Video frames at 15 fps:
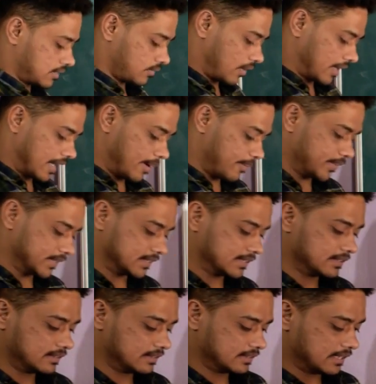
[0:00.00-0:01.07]
what happens,
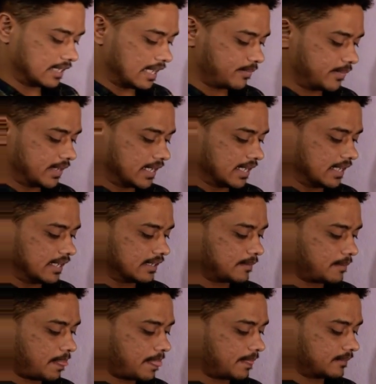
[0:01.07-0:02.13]
let me tell it,
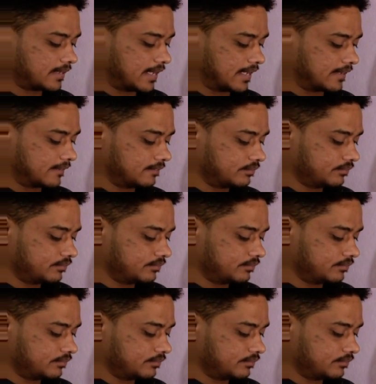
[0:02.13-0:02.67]
right?